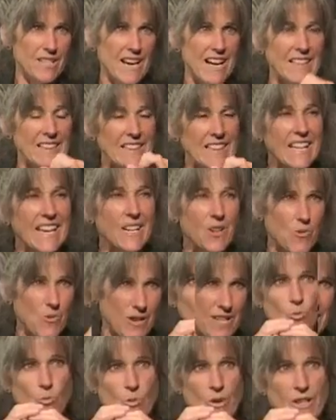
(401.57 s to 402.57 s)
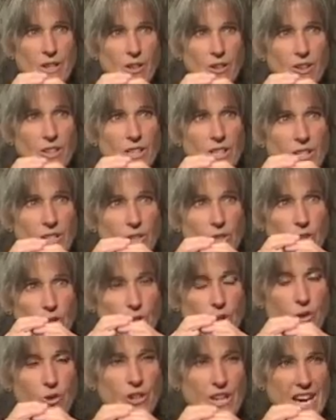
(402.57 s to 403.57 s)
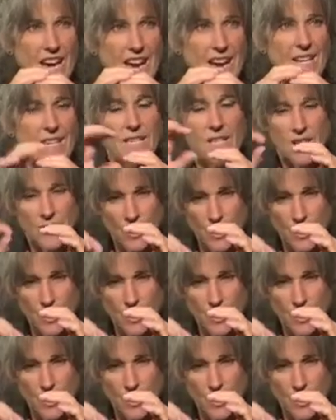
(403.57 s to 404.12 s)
A liquid will create